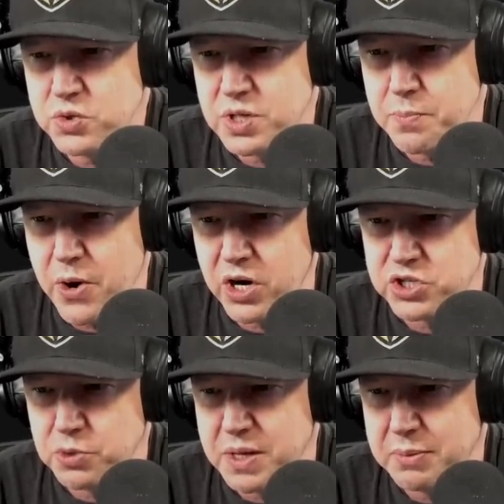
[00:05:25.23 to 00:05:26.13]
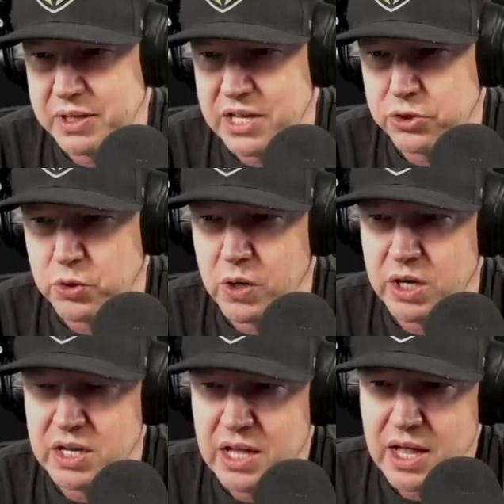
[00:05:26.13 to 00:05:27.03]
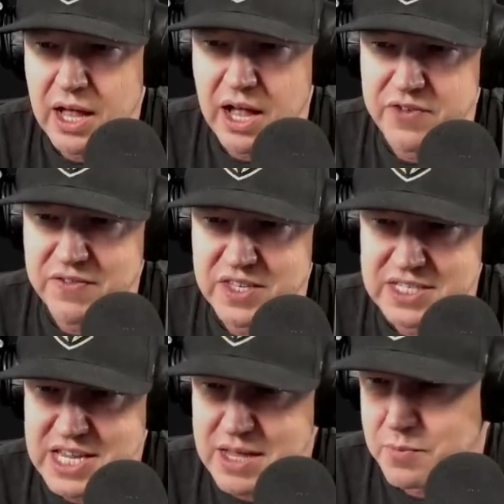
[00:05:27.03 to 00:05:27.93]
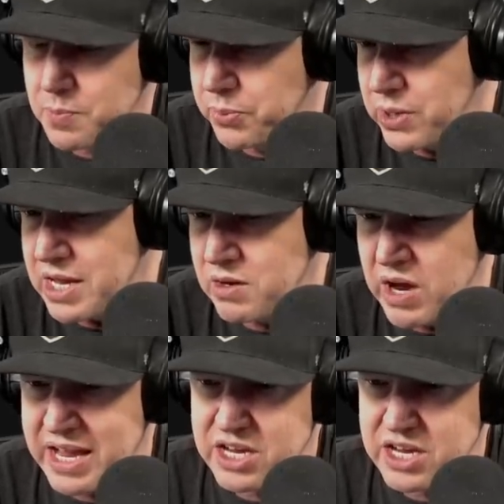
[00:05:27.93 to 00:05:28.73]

Some parts you'll be able to get through it uh, if you have the team complete at uh,